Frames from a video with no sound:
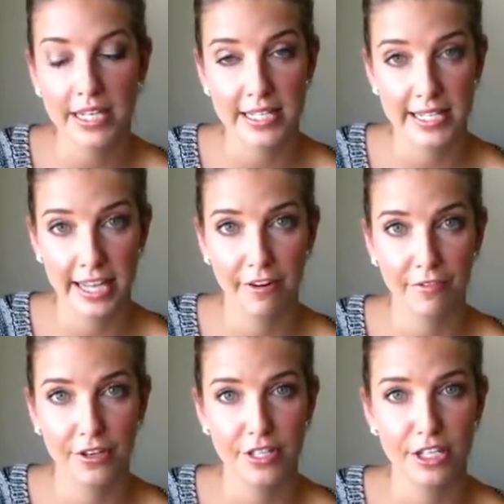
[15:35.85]
Yes, they have
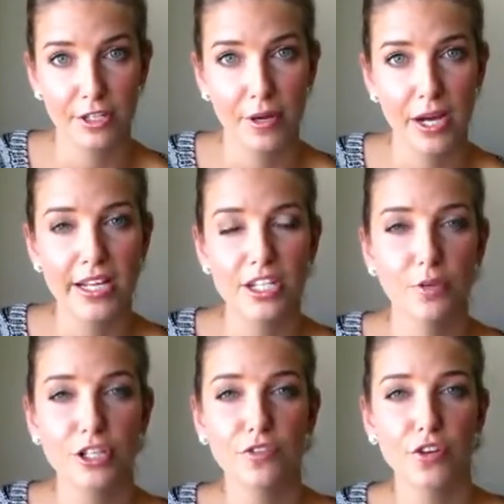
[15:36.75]
those in Dubai. So
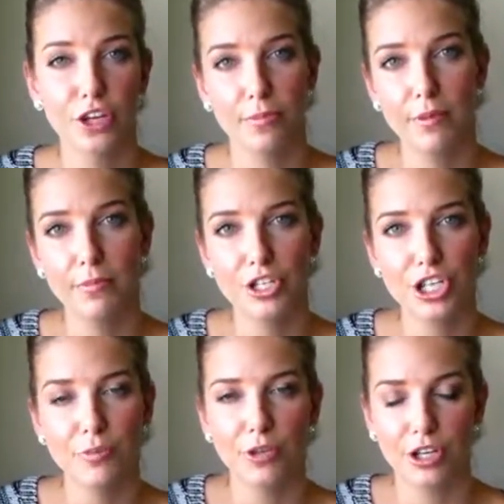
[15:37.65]
once you've got your
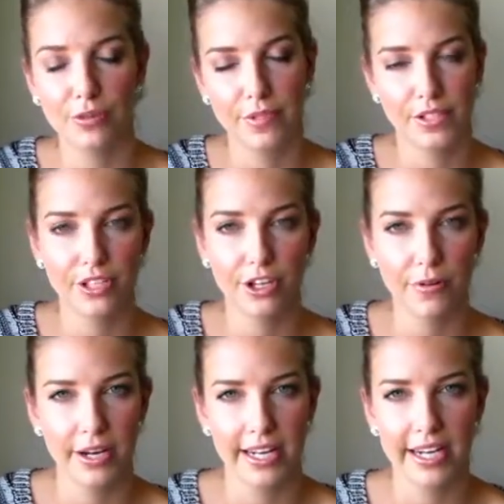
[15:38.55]
membership, you can just go
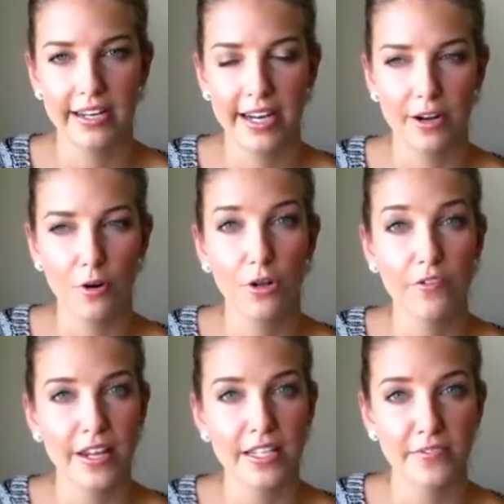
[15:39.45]
right ahead and all of
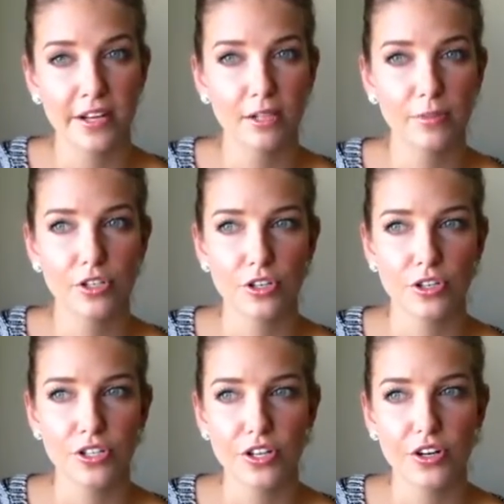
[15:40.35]
that is available to
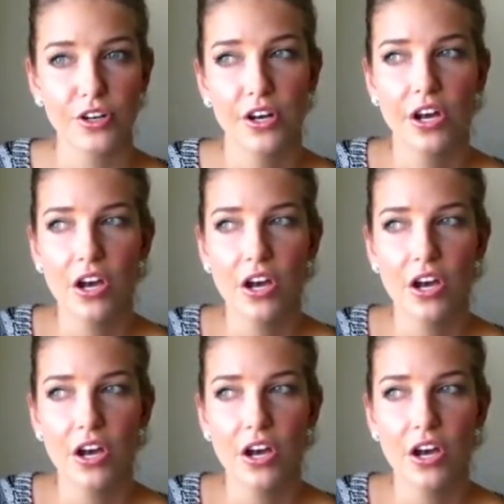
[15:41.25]
you. So